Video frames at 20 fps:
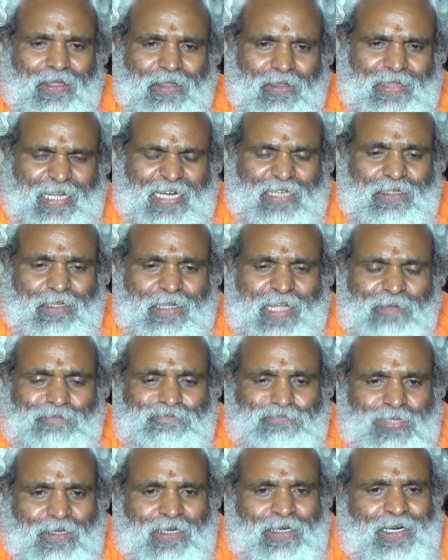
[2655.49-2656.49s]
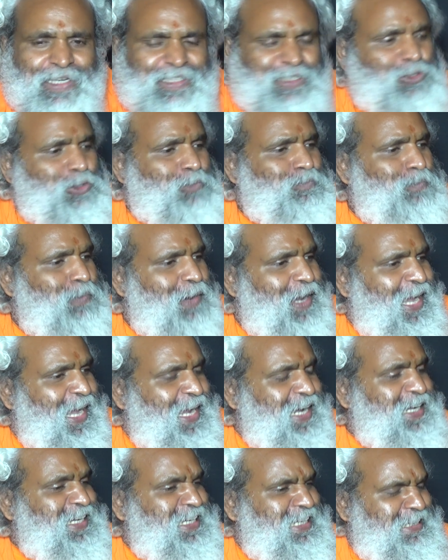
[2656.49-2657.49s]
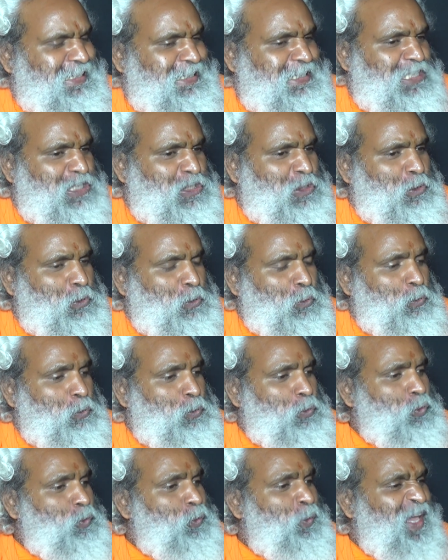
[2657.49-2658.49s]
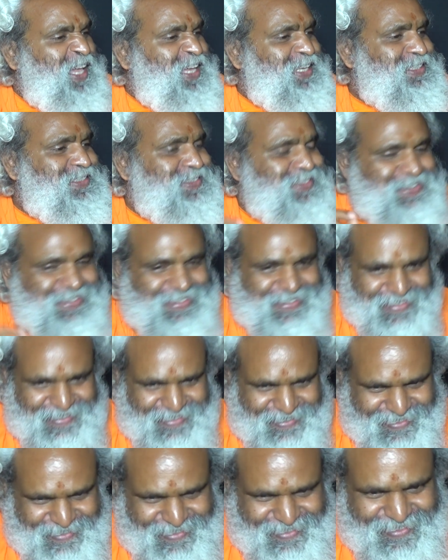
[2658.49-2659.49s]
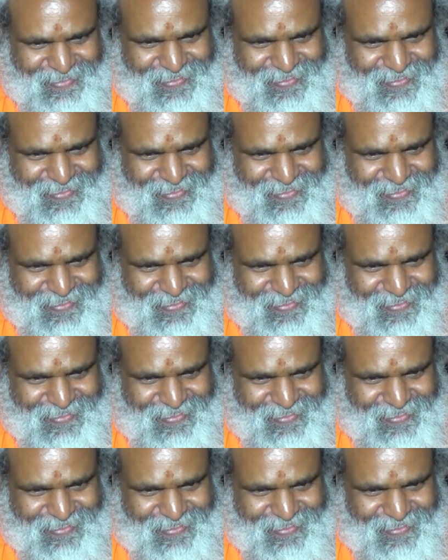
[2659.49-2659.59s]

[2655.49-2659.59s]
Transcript: that a bird to fly needs 2 wings.